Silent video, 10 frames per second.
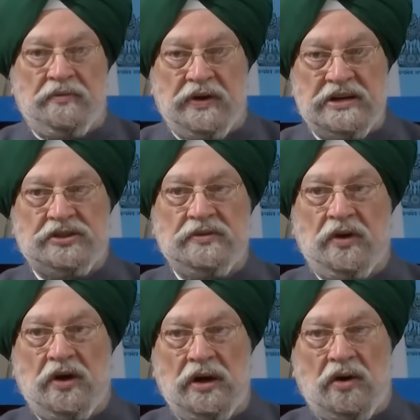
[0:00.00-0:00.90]
First of
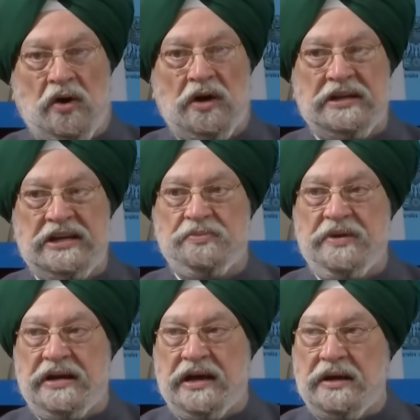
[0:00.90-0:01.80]
all, all these
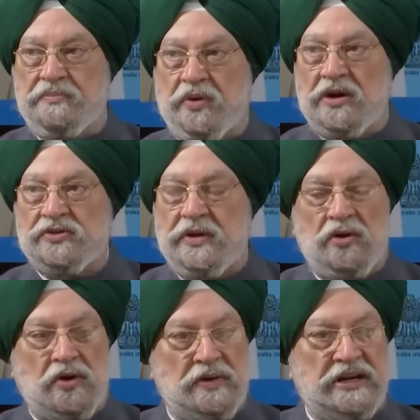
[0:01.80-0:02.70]
media reports were
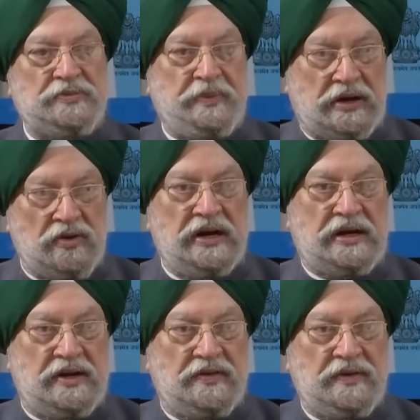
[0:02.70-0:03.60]
not only
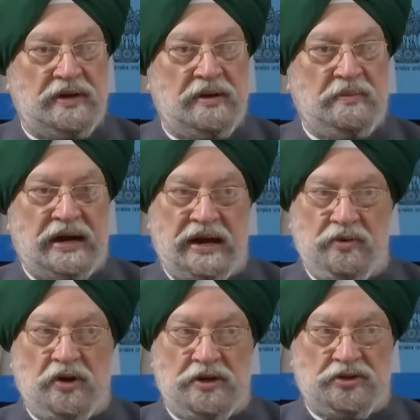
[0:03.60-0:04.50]
speculative, but I
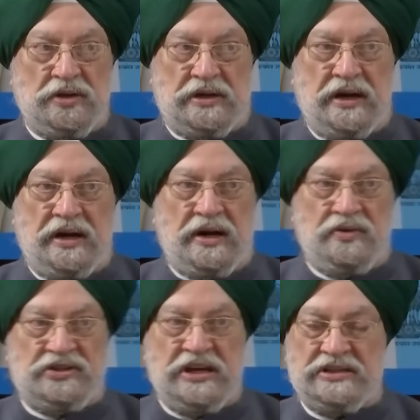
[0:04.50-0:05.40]
would also turn around
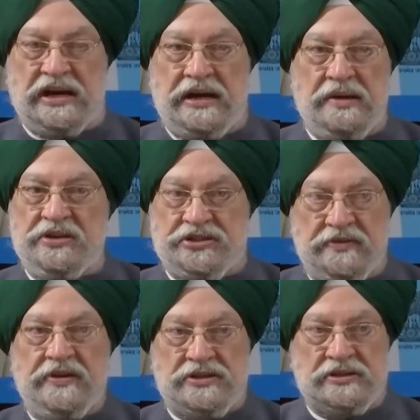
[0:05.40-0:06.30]
and say slightly
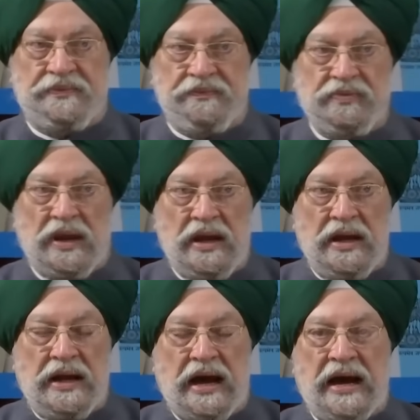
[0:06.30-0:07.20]
mischievous.
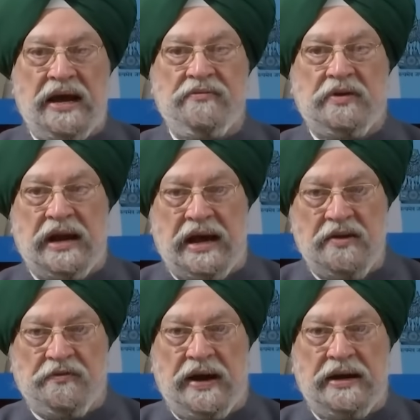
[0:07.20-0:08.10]
I have
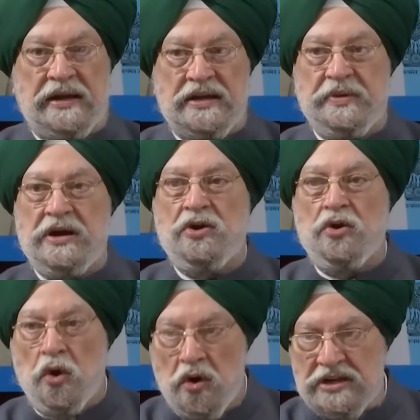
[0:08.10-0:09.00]
clarified there has
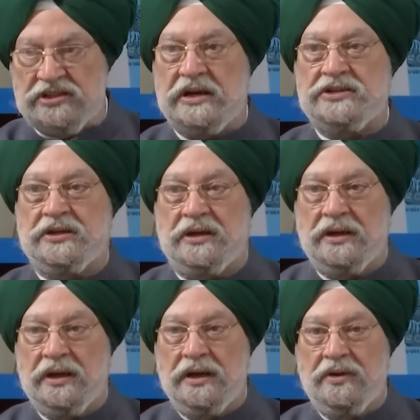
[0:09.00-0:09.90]
been no discussion
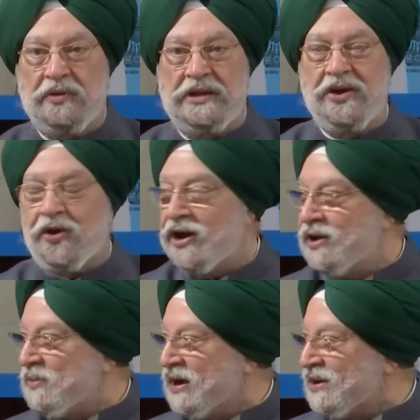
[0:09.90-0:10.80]
with the
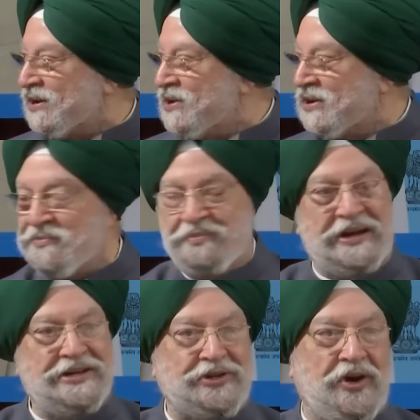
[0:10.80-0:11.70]
oil marketing
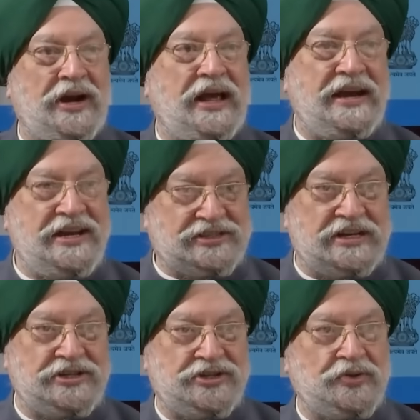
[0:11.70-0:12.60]
companies on any
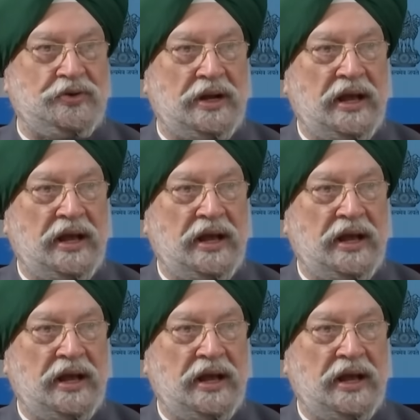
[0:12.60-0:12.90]
such issue.